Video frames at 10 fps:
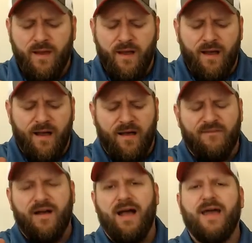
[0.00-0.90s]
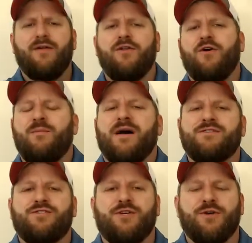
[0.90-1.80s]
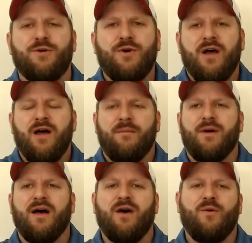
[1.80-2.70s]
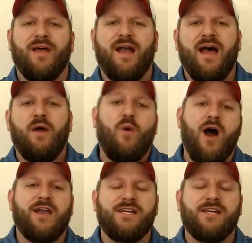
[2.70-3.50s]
Um, I don't know about you, but when I walk